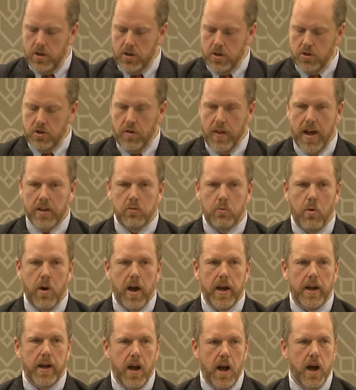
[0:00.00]
So that's
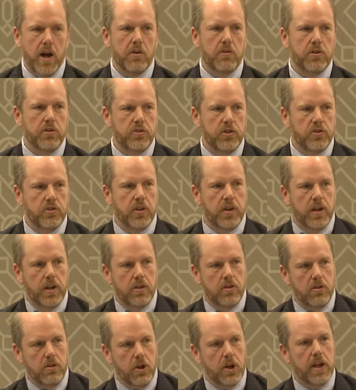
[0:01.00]
why Congress is going to
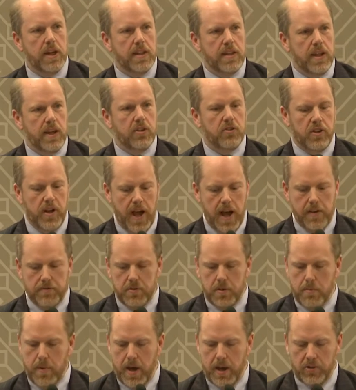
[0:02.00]
look at this and have
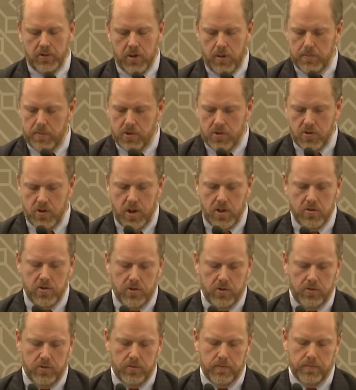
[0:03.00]
to make some
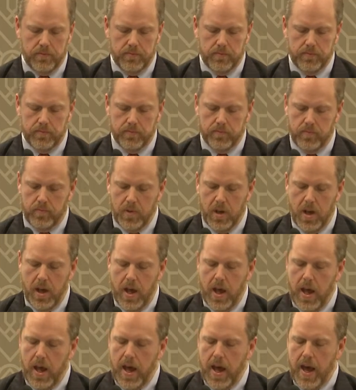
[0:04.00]
decisions.
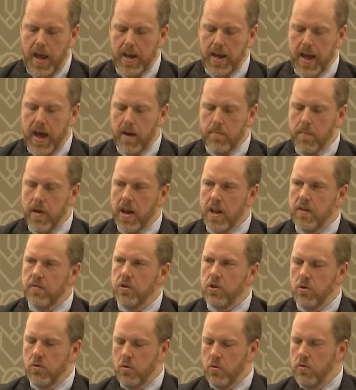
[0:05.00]
And again, many of
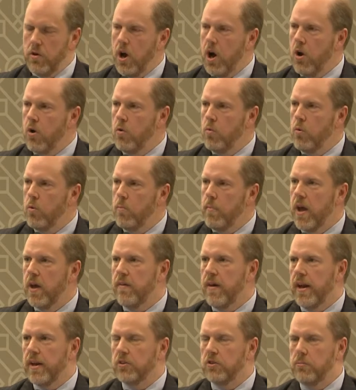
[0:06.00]
you who know, who may have
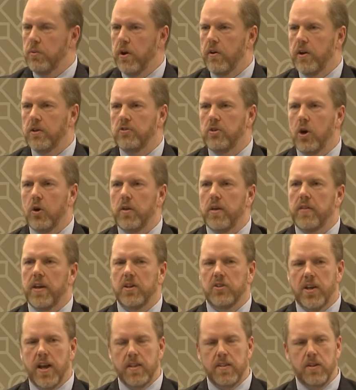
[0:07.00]
had experience, know that they
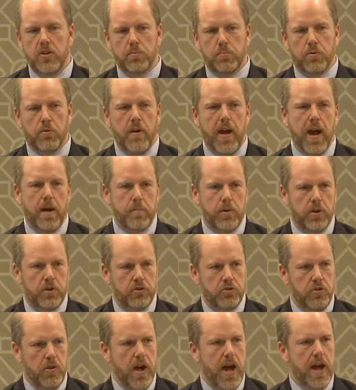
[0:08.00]
set these
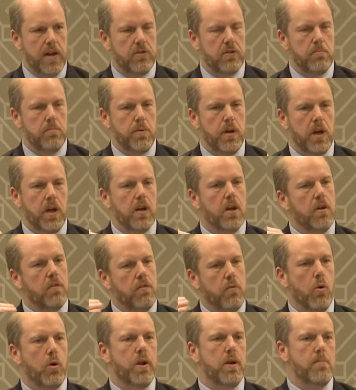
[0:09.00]
parameters. You had to be
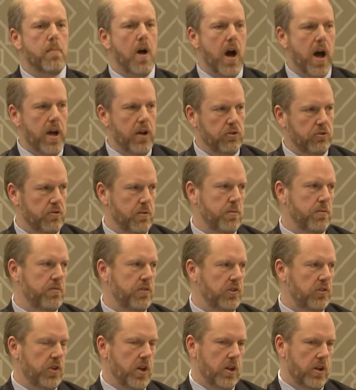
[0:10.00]
40 miles from a
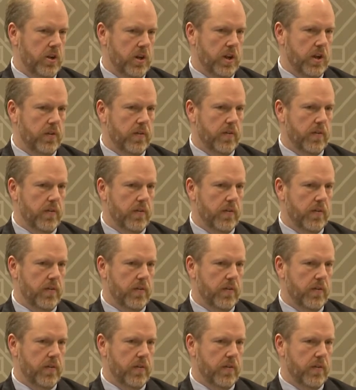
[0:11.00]
facility.